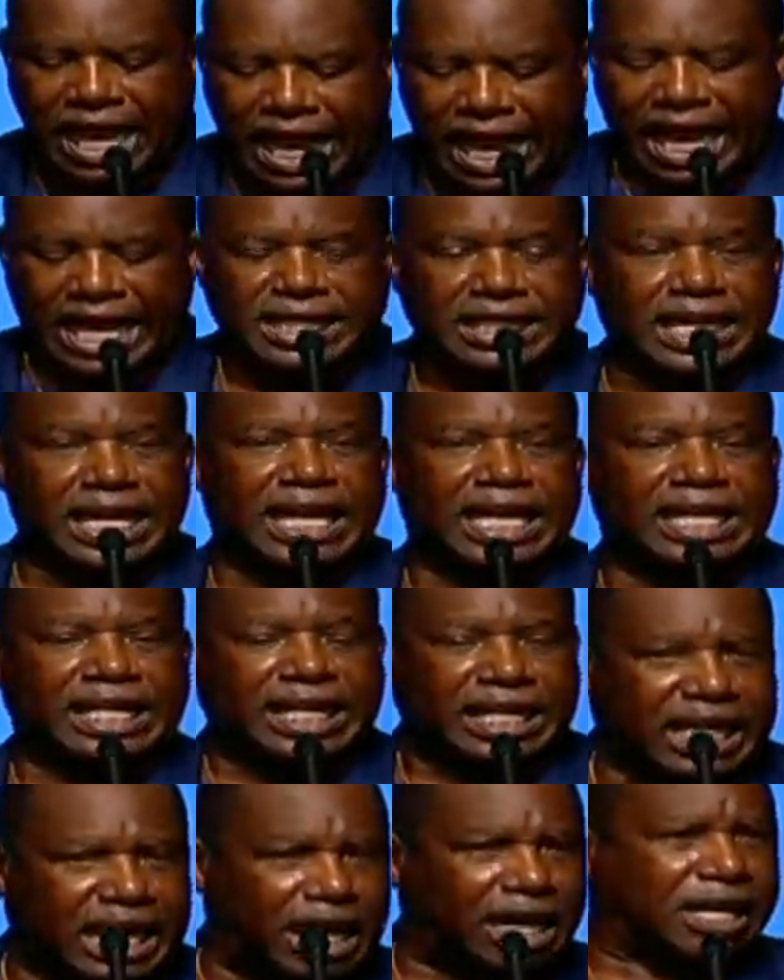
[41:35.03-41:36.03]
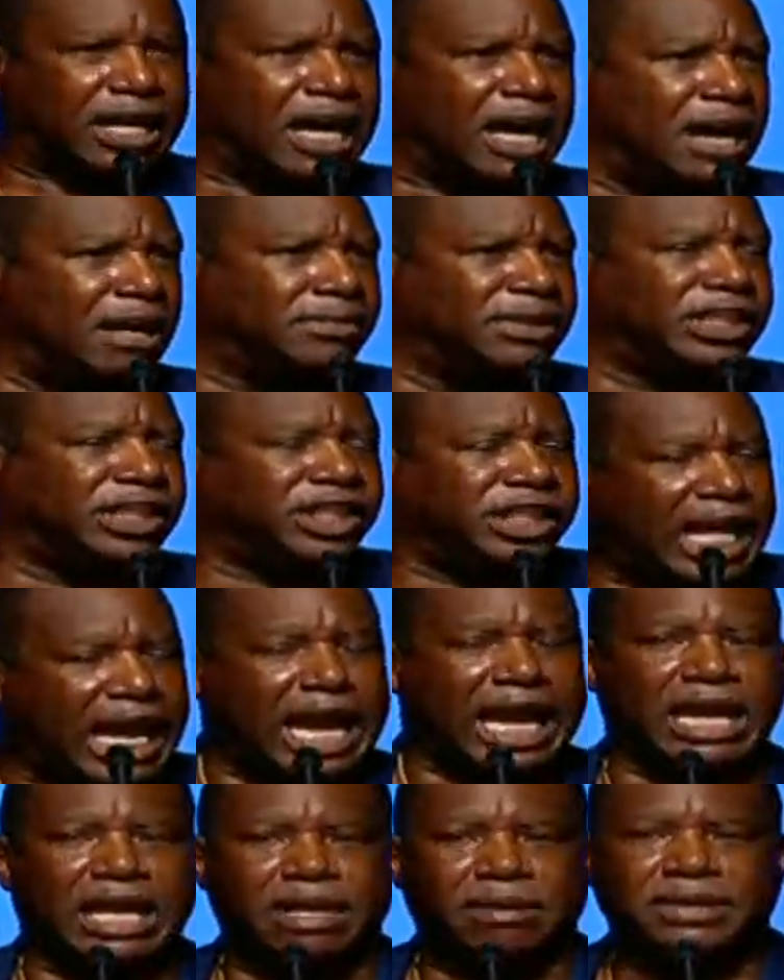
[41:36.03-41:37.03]
And then here comes
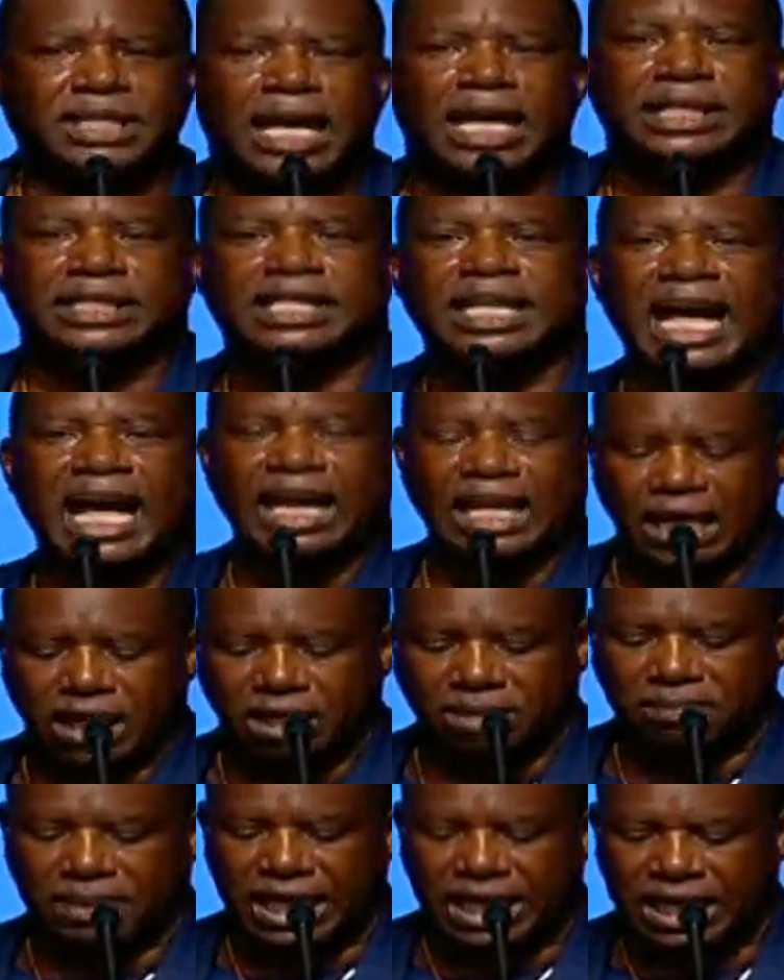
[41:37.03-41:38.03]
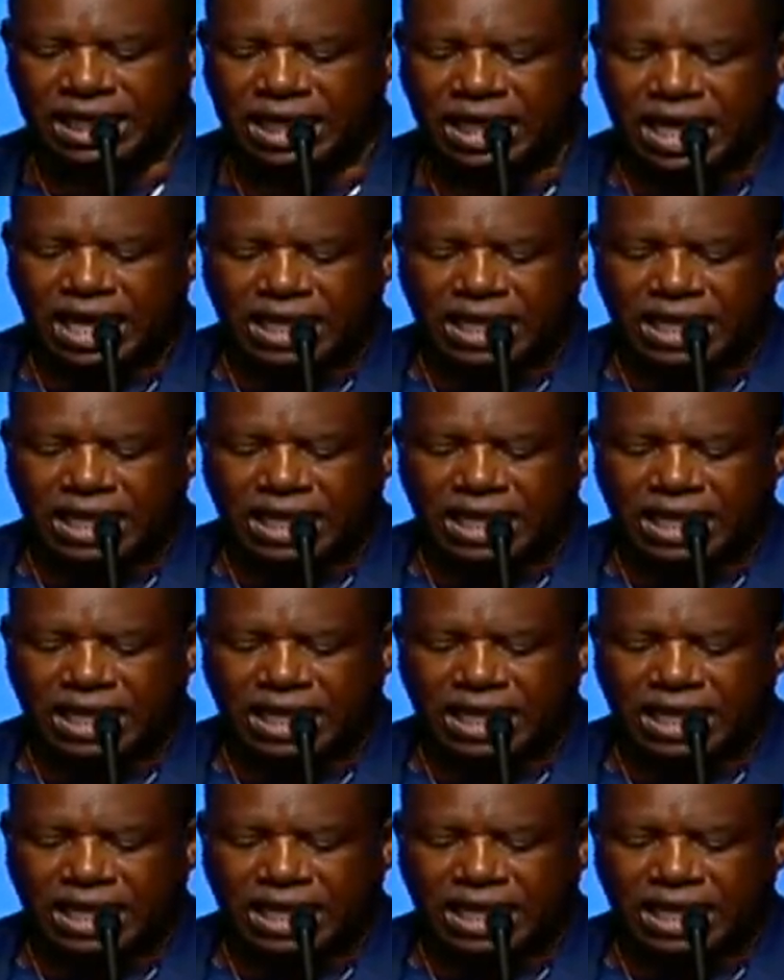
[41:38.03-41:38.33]
James telling me